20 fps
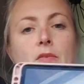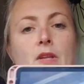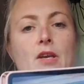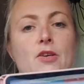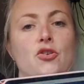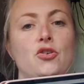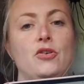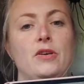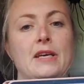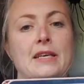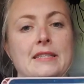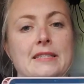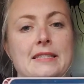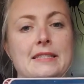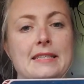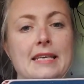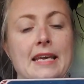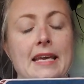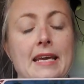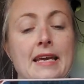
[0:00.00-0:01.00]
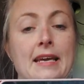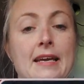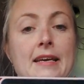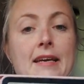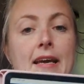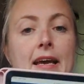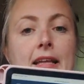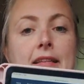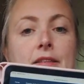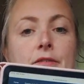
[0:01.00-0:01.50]
You can see
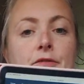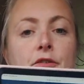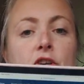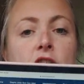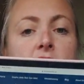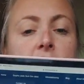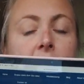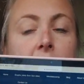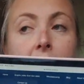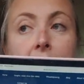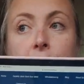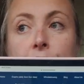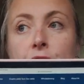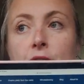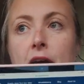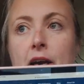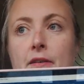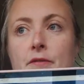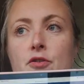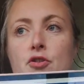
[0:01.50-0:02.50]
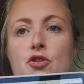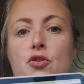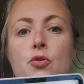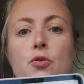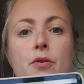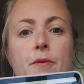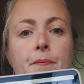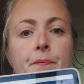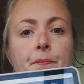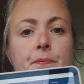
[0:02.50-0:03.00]
in the first graph that I've
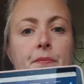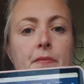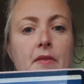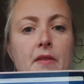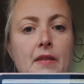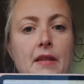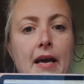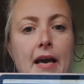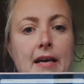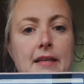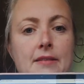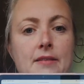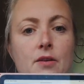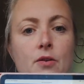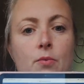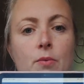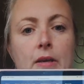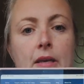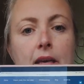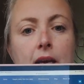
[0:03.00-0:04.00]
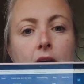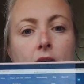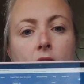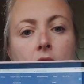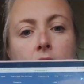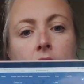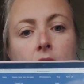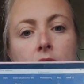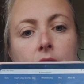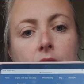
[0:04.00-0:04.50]
shown that we
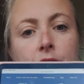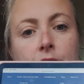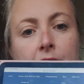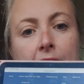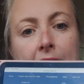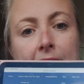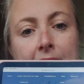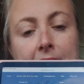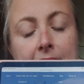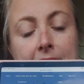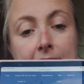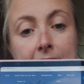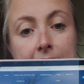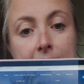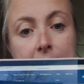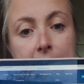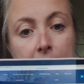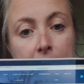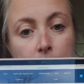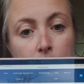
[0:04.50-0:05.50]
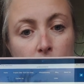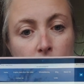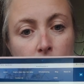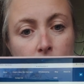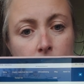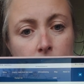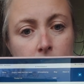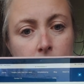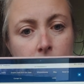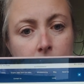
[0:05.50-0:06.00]
are very
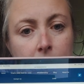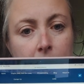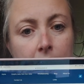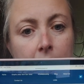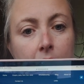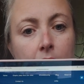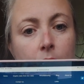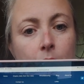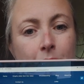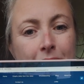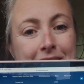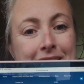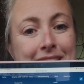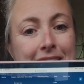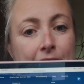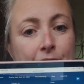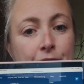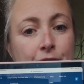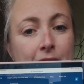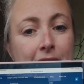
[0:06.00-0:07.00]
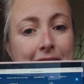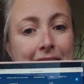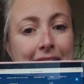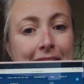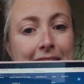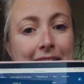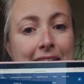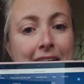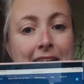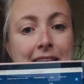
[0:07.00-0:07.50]
stable, but definitely
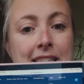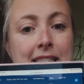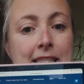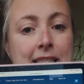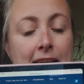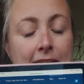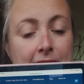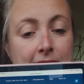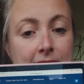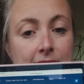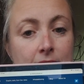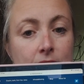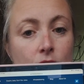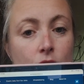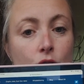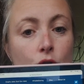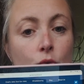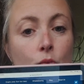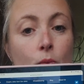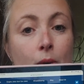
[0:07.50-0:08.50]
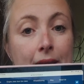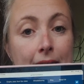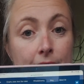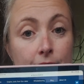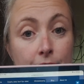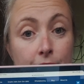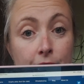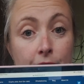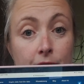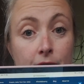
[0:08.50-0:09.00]
in a sixth
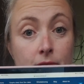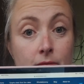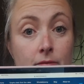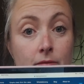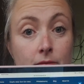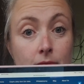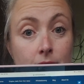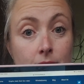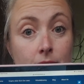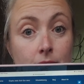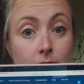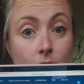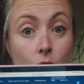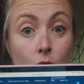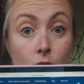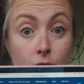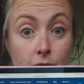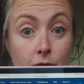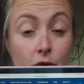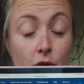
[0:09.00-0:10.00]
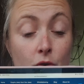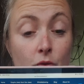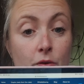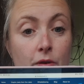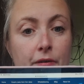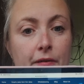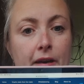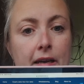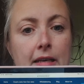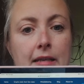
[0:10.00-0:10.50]
wave of
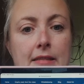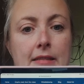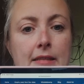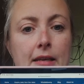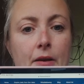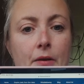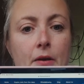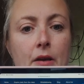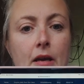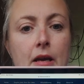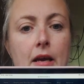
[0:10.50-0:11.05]
coronavirus now.